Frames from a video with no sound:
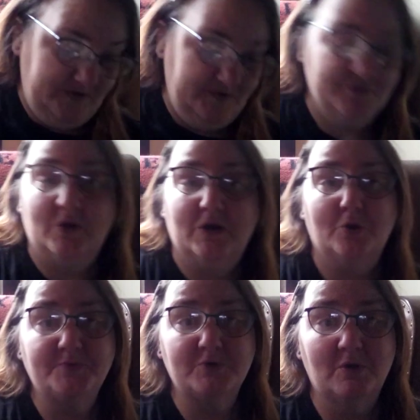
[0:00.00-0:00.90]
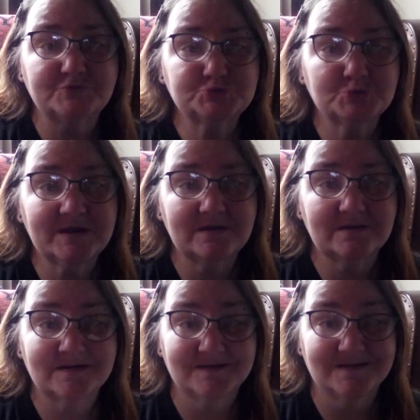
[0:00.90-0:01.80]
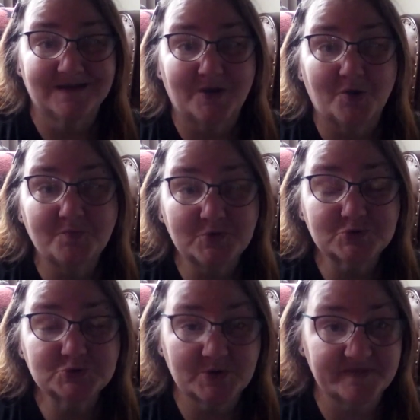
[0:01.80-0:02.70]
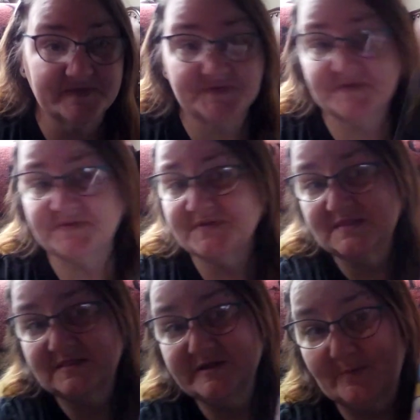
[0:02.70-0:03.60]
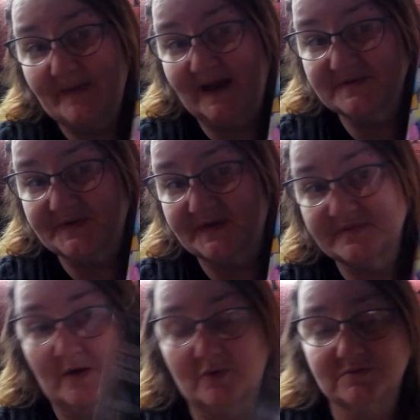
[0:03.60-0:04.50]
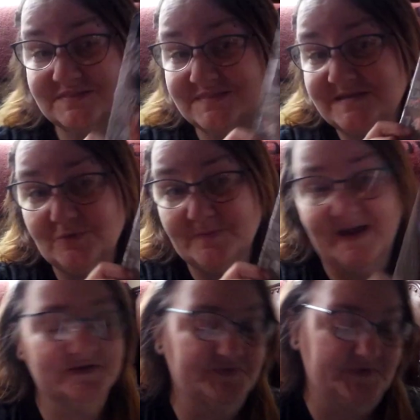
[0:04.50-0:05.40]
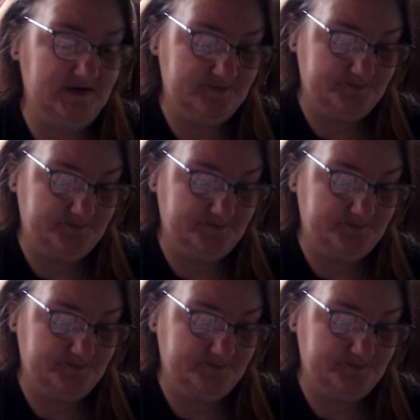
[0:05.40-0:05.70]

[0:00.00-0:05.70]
So I hope you have a drink. I hope you enjoy this. This is a little magazine, though. Little magazine.